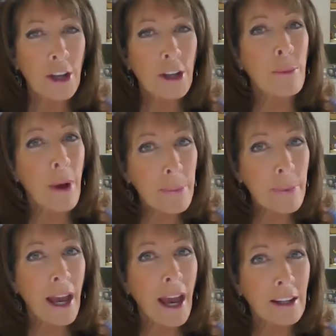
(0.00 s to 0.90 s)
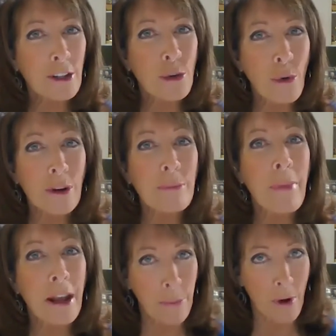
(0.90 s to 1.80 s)
You might be heading toward
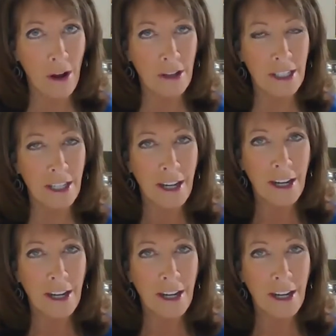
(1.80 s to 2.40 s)
menopause.